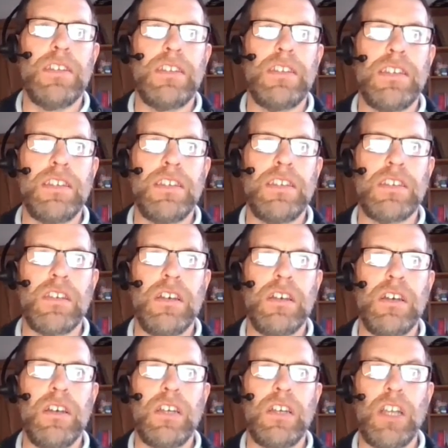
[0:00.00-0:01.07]
this is
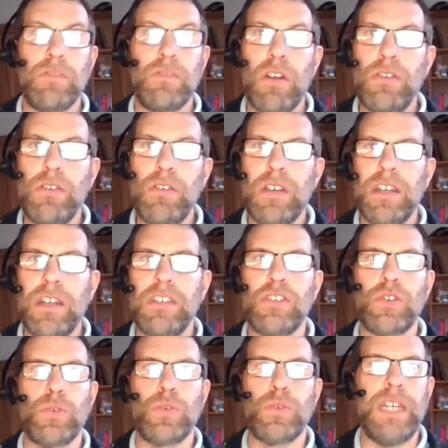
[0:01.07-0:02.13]
Kiruna in
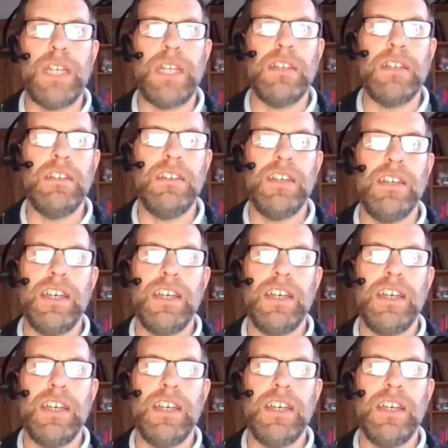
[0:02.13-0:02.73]
Sweden,